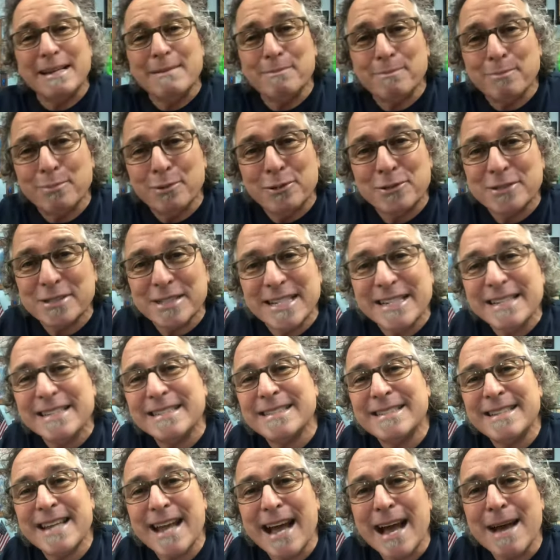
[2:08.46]
Brewski
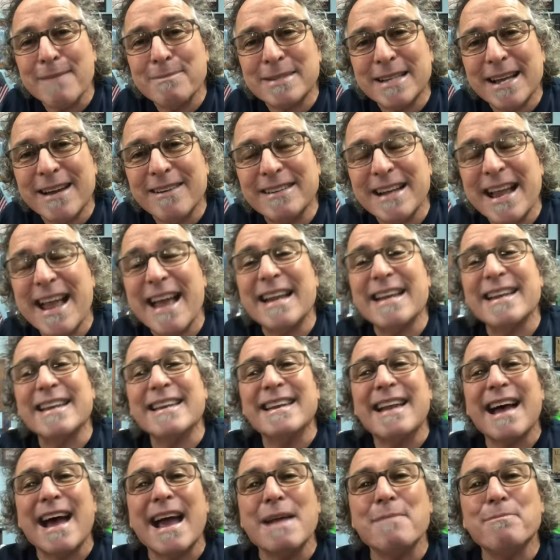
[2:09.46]
tops out at
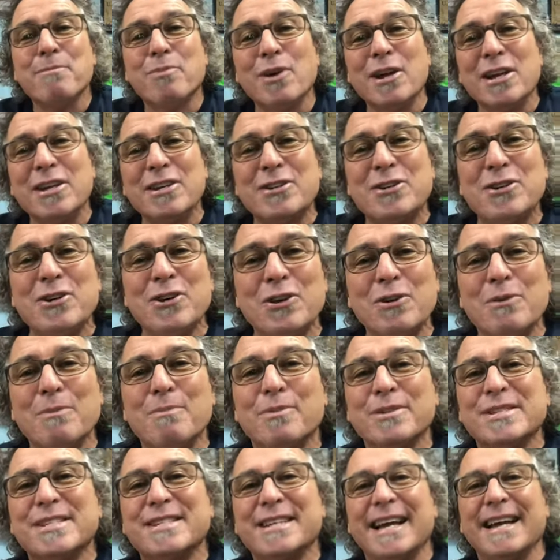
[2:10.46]

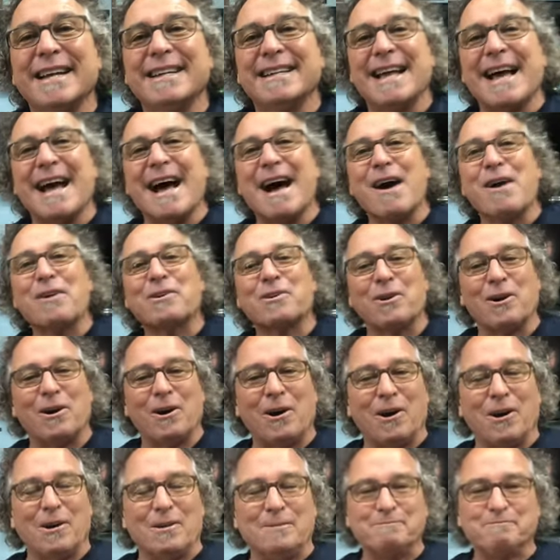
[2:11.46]
9.2%
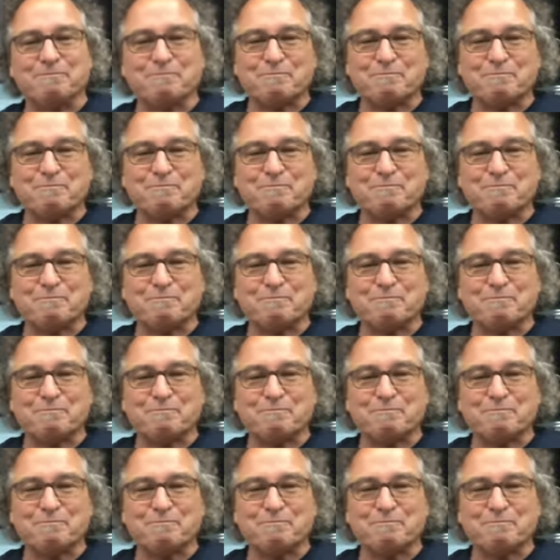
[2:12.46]
alcohol.